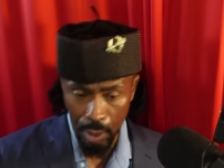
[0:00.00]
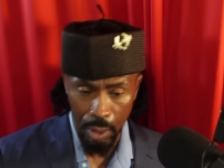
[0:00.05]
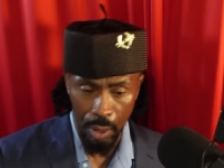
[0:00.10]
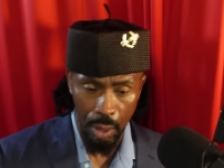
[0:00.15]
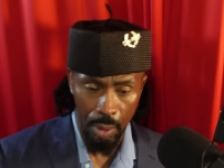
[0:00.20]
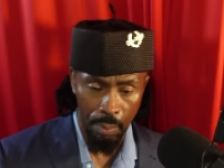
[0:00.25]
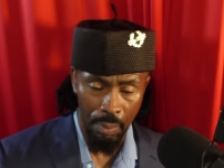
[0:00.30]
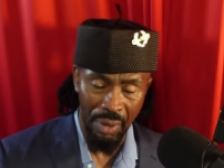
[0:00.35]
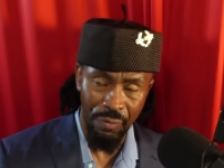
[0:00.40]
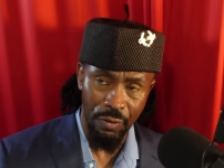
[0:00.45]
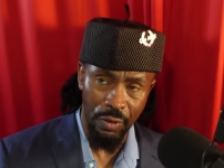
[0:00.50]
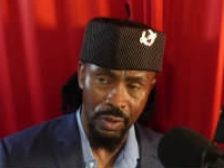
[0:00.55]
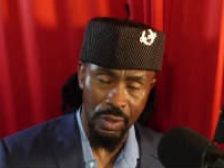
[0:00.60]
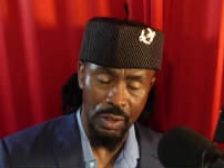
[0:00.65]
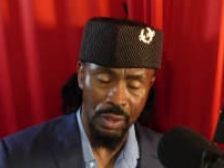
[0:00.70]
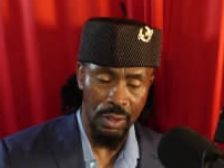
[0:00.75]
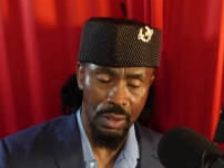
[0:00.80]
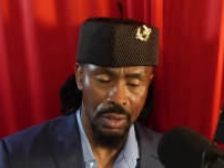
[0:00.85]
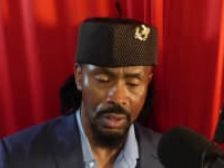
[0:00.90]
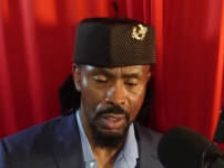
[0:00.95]
Memphis,
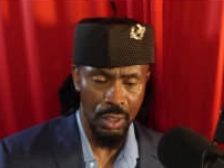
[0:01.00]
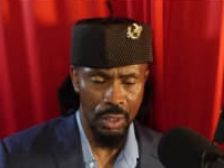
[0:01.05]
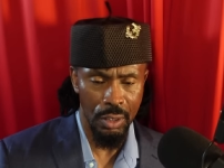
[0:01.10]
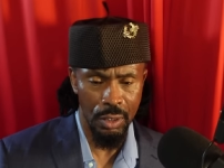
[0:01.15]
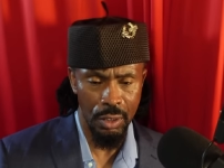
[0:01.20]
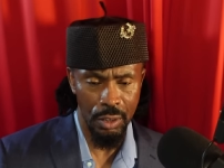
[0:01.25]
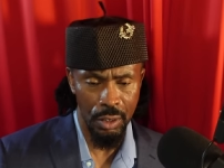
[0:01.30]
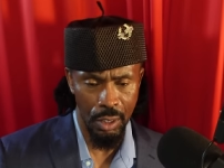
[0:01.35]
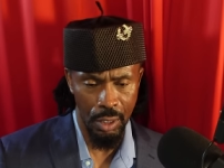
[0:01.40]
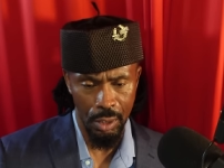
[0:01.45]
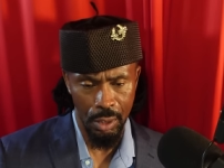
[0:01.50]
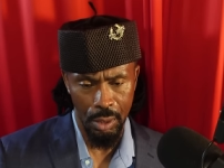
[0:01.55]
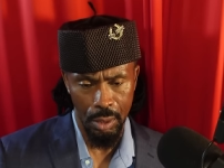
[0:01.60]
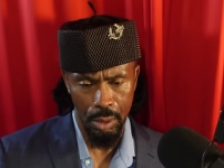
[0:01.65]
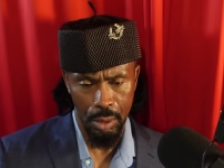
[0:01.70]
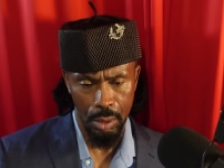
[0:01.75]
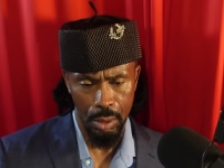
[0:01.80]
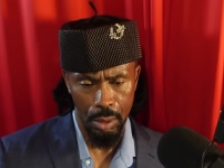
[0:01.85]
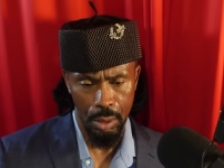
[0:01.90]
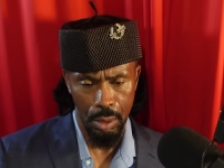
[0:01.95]
Tennessee
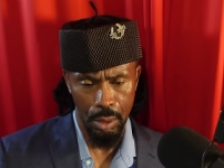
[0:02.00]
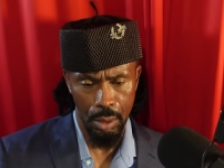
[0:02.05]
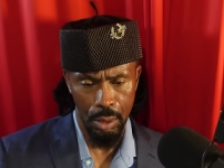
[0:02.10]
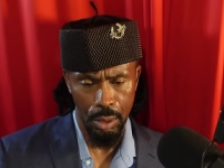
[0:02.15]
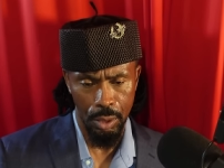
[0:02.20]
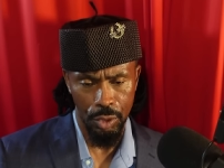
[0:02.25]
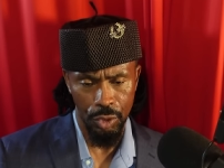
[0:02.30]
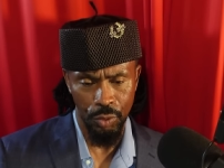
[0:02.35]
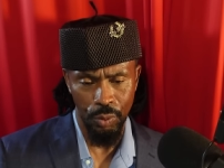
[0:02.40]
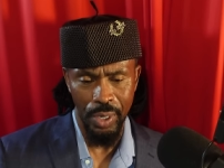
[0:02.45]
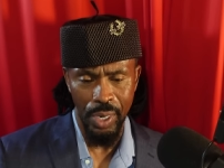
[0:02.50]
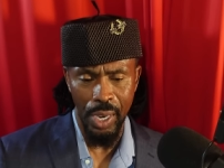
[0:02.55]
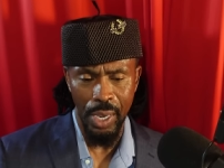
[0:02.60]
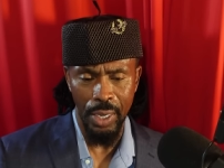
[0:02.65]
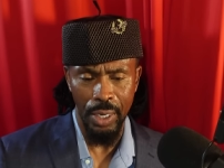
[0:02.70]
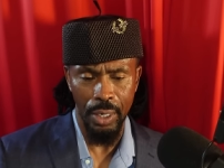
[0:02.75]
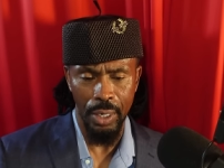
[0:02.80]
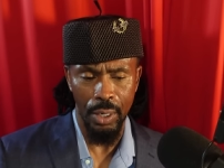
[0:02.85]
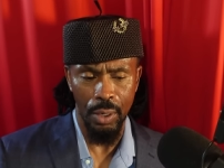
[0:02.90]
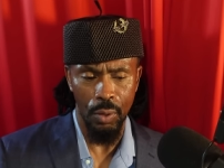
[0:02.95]

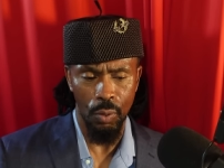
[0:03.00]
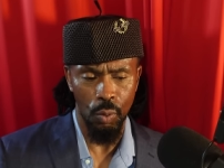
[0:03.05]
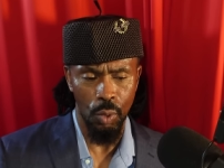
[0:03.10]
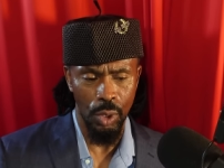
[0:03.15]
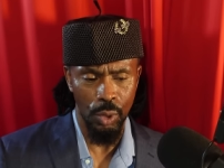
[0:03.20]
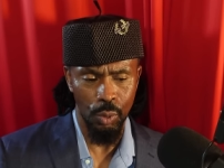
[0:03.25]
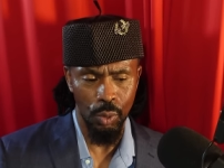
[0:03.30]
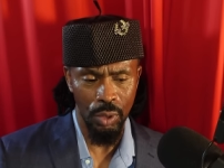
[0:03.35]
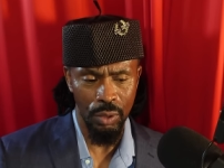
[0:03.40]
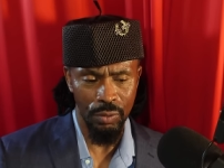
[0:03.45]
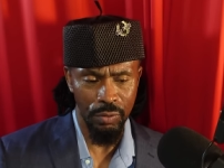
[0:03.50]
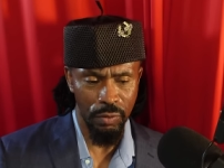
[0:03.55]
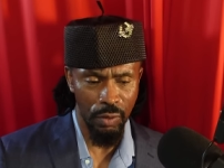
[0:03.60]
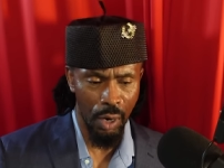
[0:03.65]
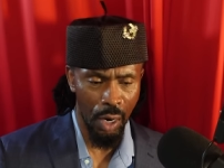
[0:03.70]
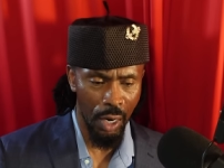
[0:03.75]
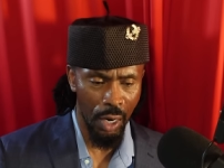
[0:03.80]
38115.